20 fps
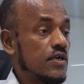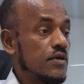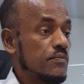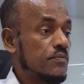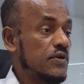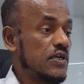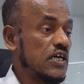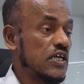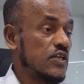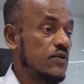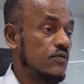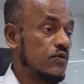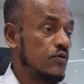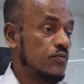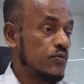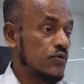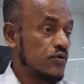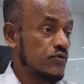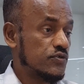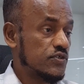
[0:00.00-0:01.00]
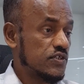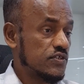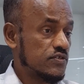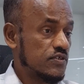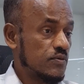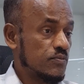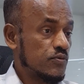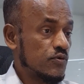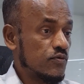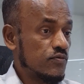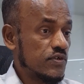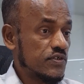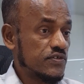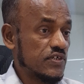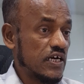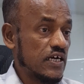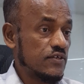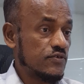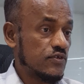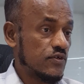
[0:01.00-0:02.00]
peer review process improved the
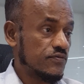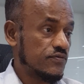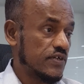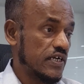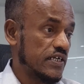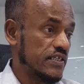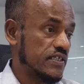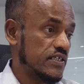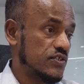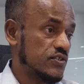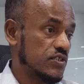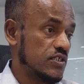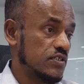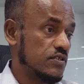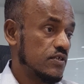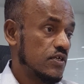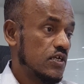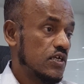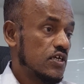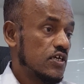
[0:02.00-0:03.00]
chance of citation.